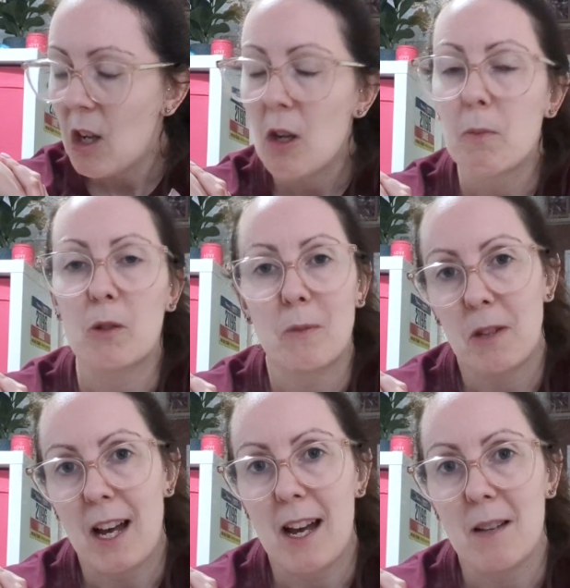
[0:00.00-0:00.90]
but
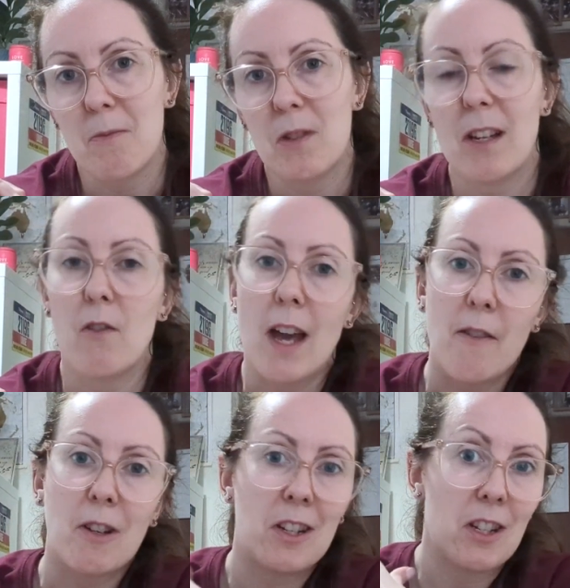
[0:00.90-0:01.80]
sometimes if you have
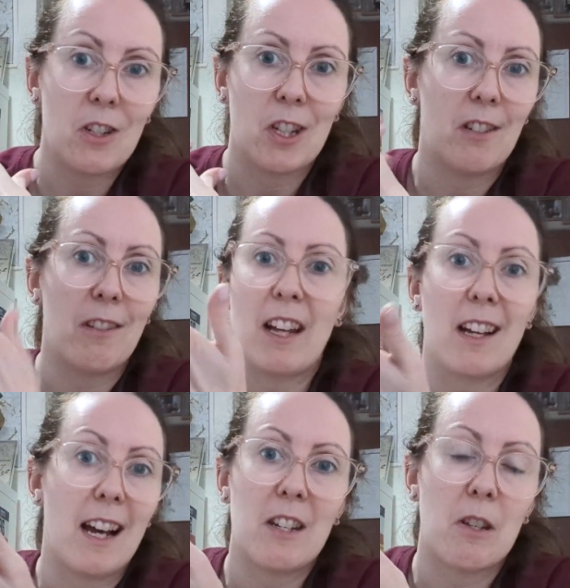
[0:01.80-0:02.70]
a condition like
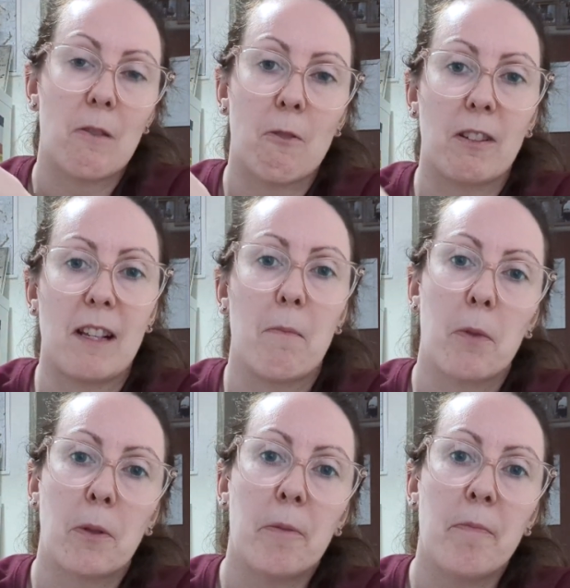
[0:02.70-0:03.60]
I do, for
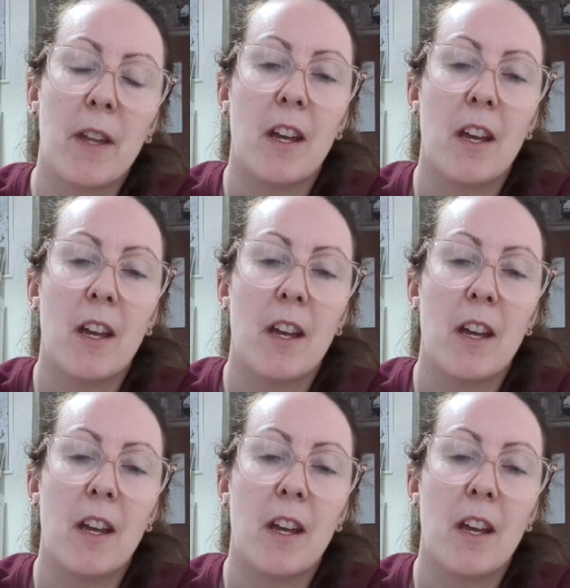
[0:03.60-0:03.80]
example,